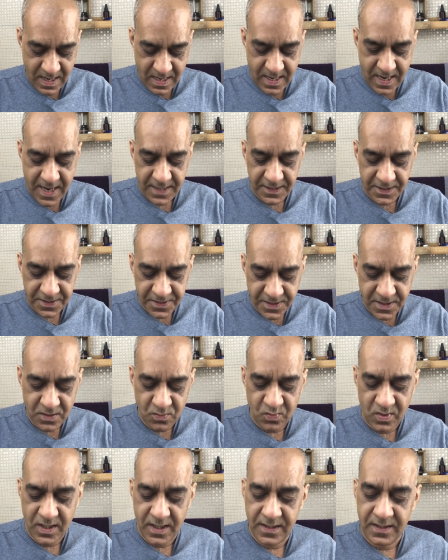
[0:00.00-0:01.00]
And the third
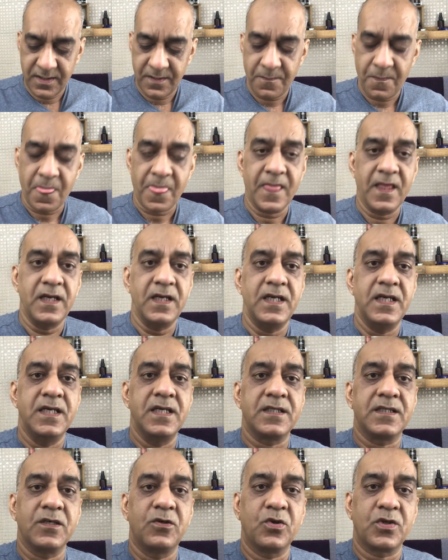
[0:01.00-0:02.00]
one
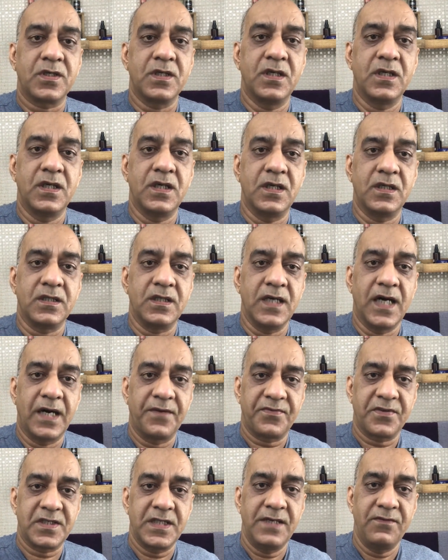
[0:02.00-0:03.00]
is the
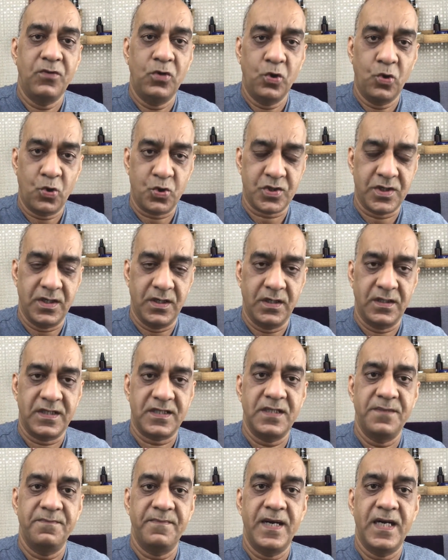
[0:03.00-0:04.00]
aftershave lotion.
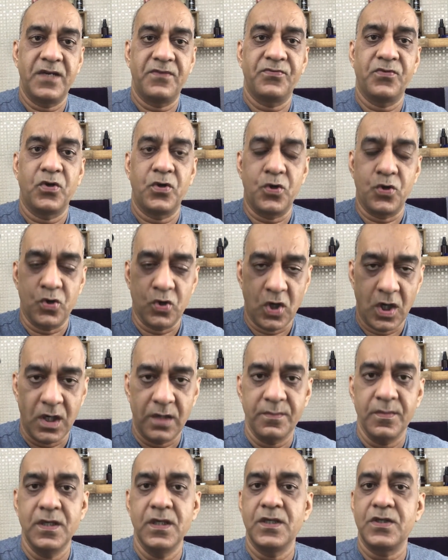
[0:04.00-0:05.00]
This is meant for
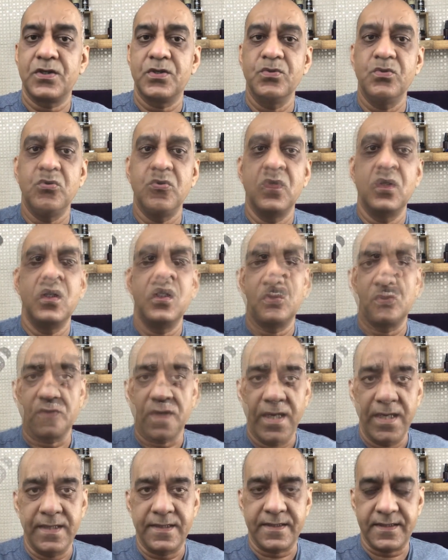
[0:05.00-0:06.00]
normal to
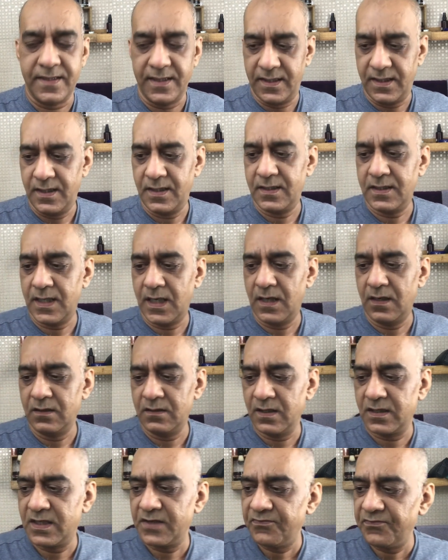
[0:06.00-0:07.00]
dry skin. Now
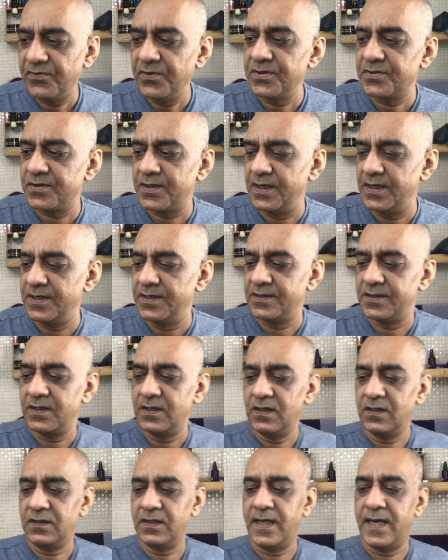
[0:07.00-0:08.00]
the difference
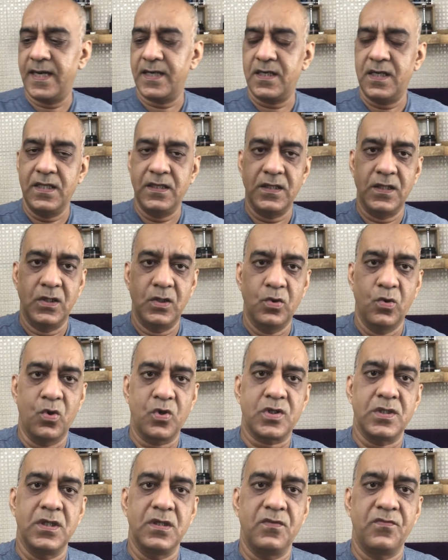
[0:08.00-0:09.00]
is that in the
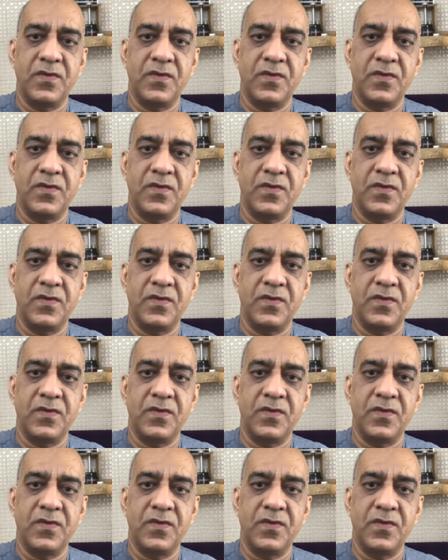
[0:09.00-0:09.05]
lotion